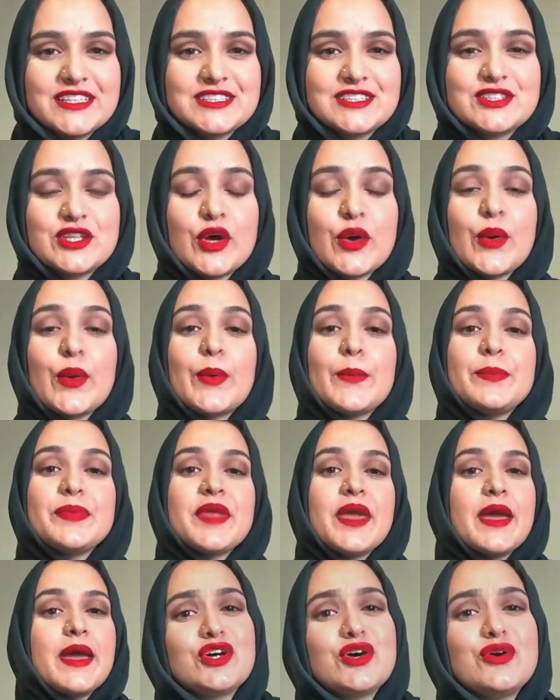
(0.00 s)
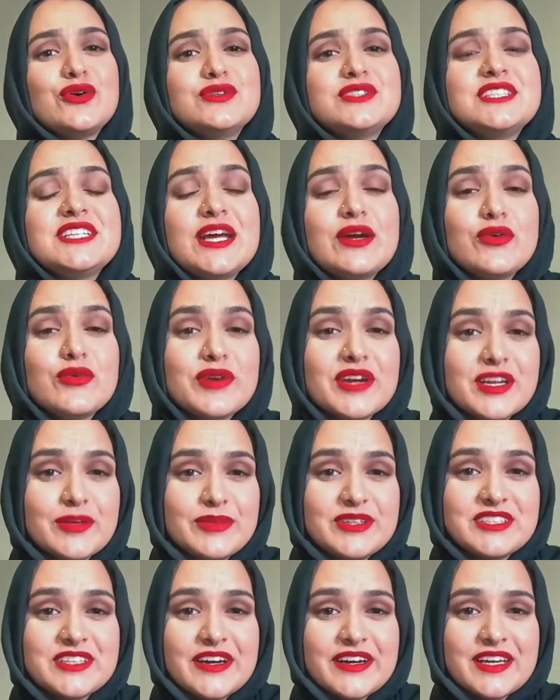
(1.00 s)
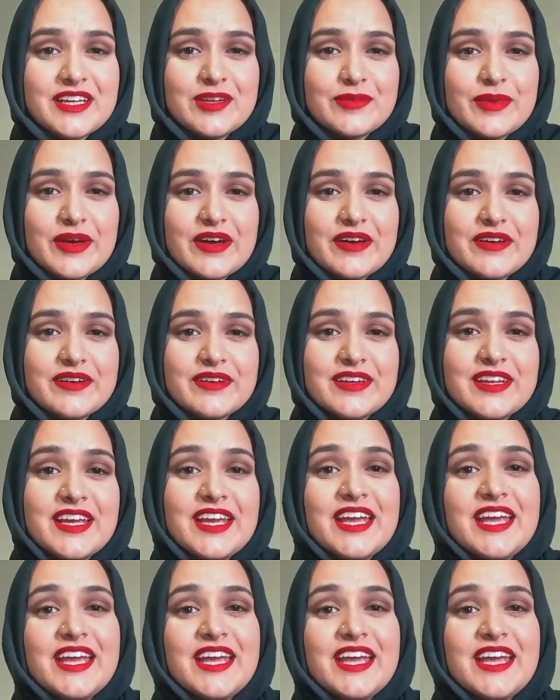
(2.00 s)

So today what we're going to be talking about